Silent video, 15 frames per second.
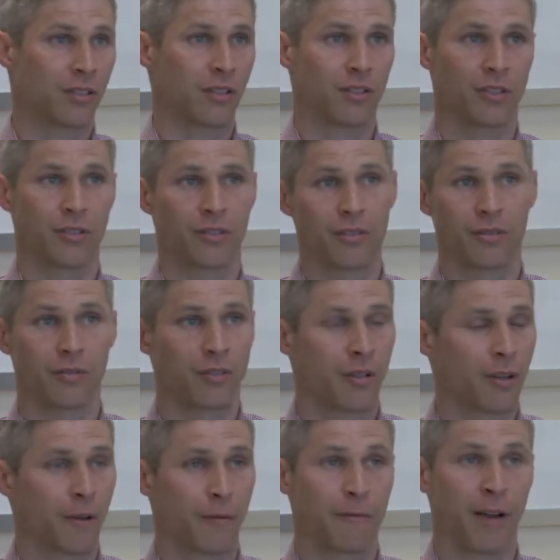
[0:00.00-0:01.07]
There's certain
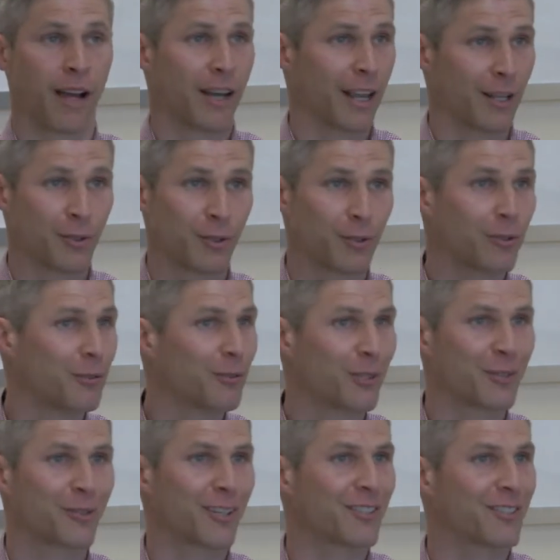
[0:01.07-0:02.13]
financial
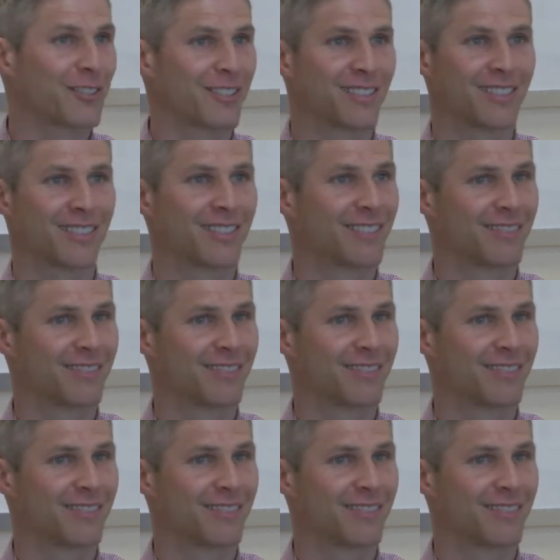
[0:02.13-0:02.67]
restrictions,